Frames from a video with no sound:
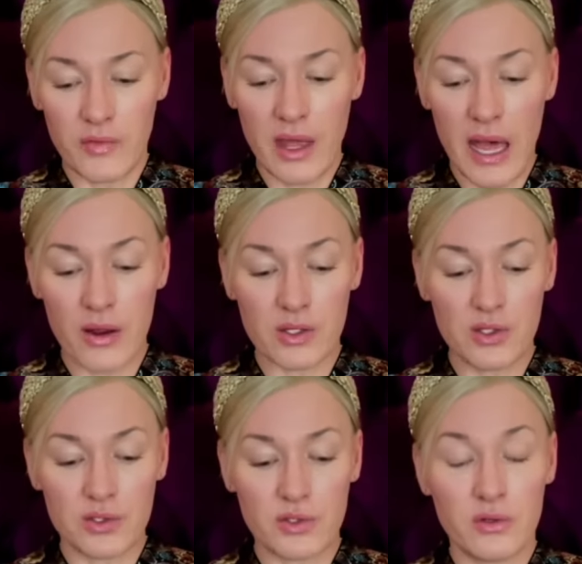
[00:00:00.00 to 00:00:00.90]
of
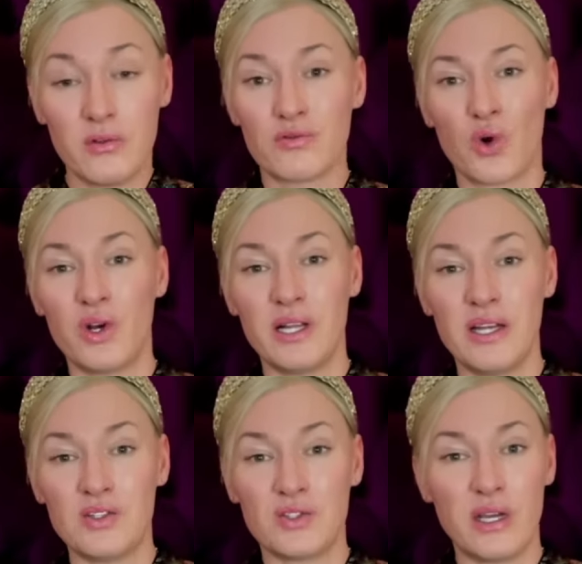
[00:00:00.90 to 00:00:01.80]
characters of royal
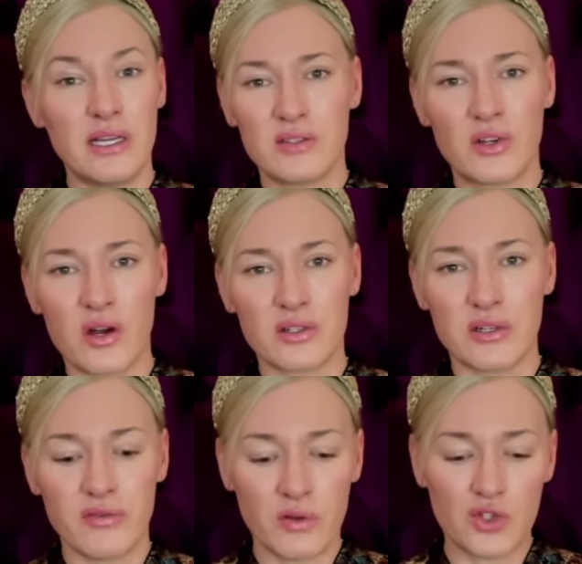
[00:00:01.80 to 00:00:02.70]
history. It's not as
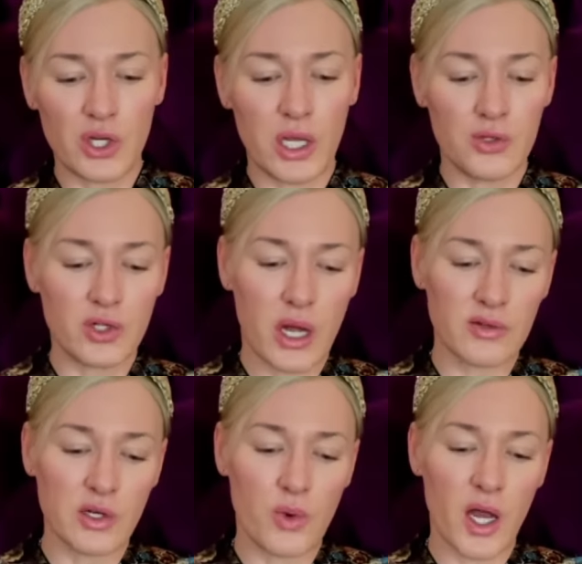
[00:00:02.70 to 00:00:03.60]
if she and
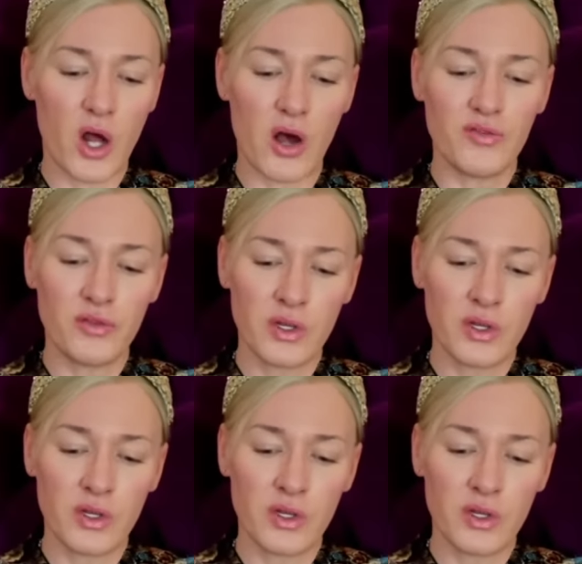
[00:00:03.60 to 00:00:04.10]
Charles are one off,